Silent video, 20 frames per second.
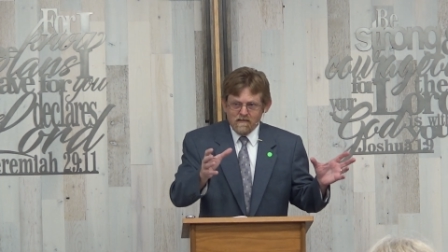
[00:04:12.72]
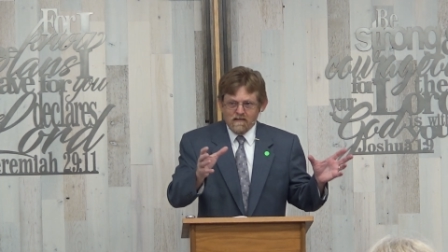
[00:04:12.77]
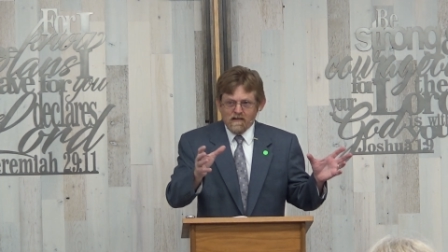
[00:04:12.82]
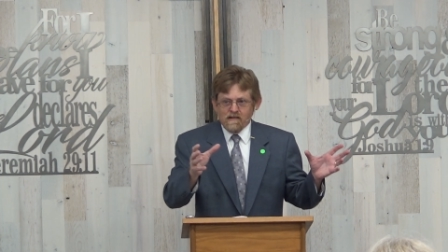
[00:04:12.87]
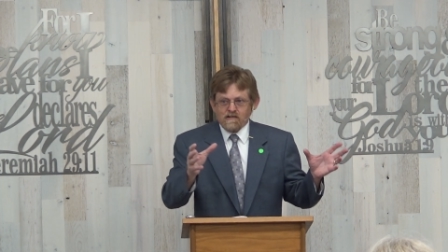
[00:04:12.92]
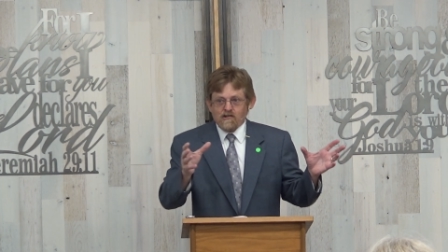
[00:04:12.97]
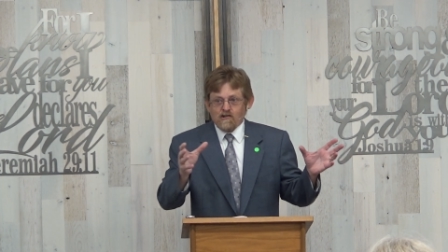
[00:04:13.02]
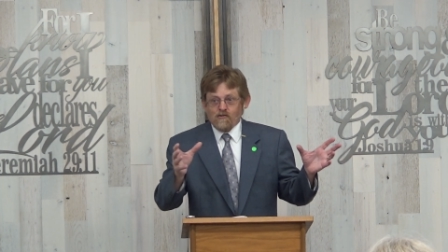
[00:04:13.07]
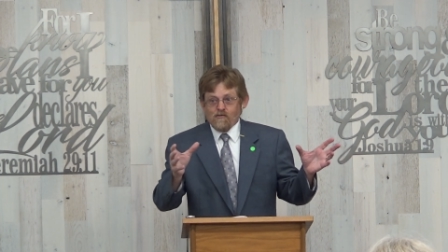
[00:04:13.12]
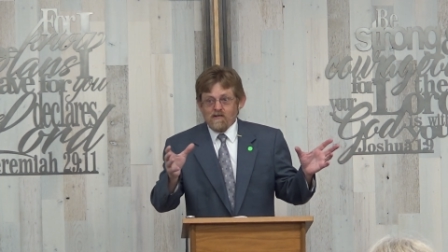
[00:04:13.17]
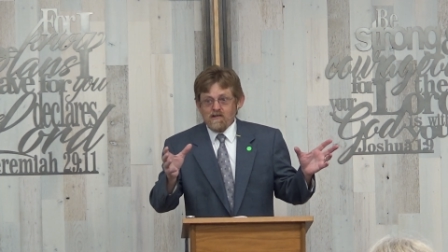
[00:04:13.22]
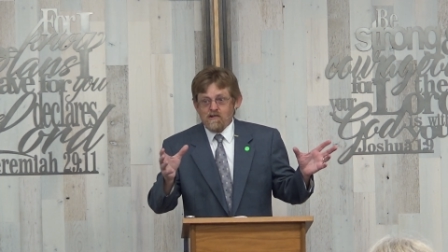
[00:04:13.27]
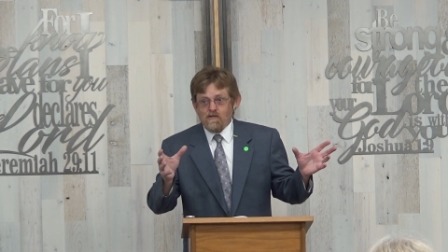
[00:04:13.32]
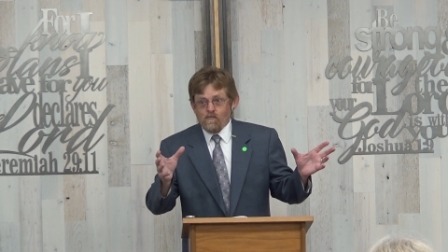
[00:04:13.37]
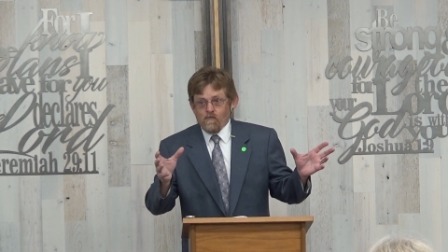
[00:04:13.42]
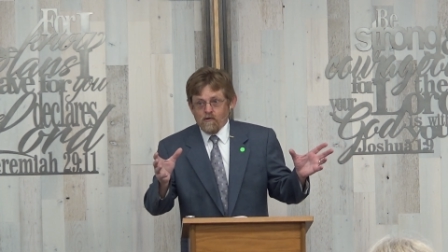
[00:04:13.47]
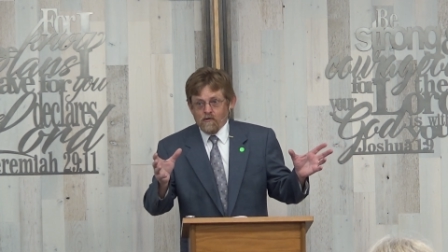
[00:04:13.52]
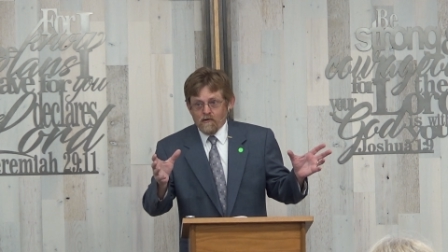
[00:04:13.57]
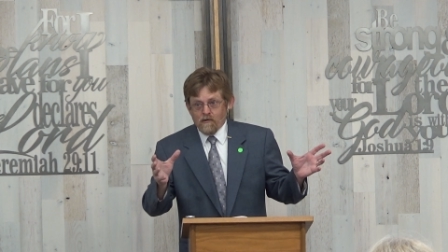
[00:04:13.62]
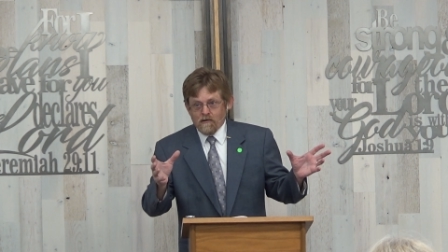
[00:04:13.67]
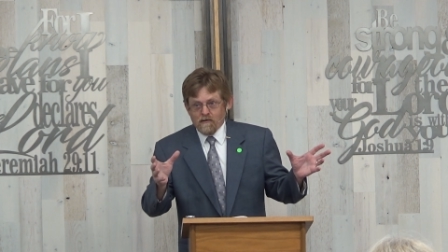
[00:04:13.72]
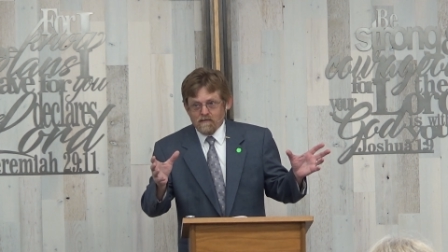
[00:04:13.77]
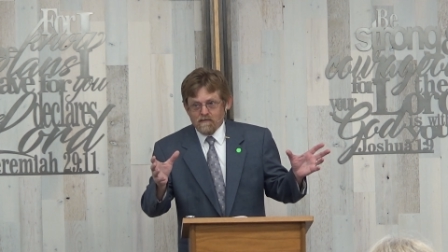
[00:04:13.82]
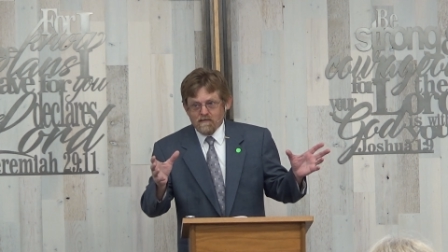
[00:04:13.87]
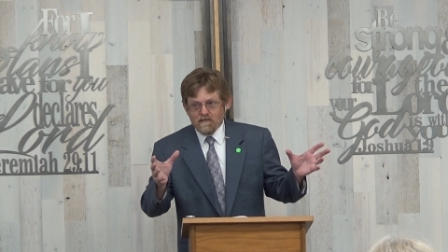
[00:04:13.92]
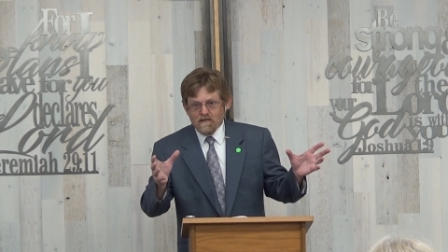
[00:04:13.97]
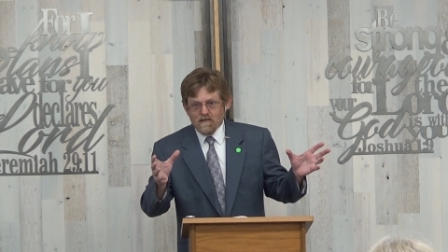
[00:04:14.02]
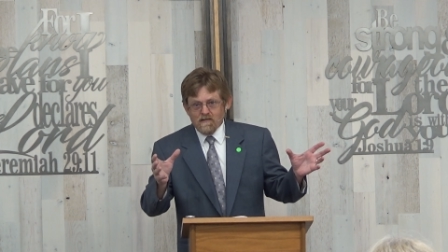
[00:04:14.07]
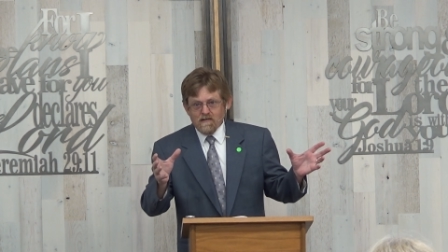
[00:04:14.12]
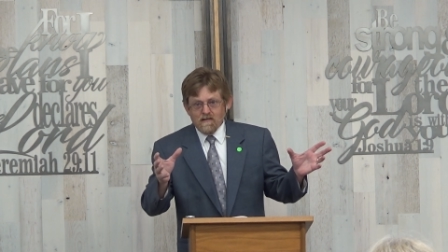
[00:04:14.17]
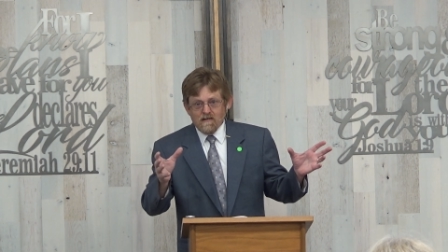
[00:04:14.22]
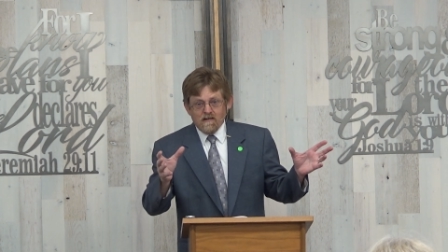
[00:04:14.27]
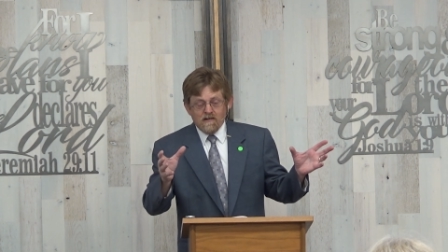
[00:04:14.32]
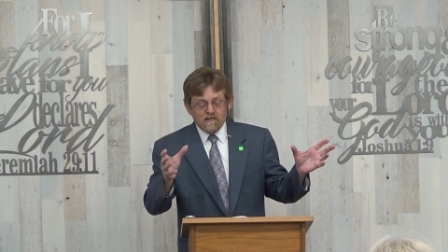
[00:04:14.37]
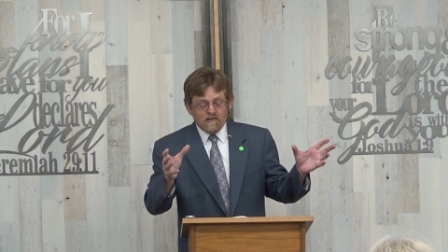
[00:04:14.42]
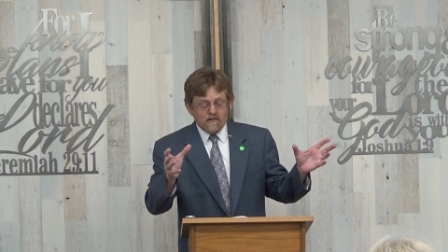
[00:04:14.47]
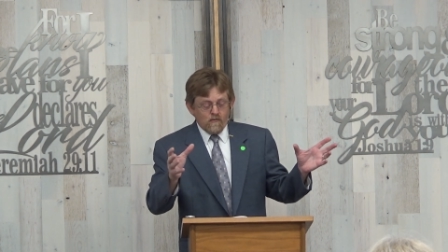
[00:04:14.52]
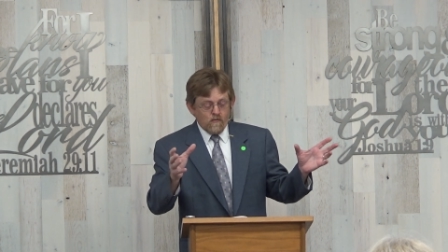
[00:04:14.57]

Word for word: That's a Greek word. It's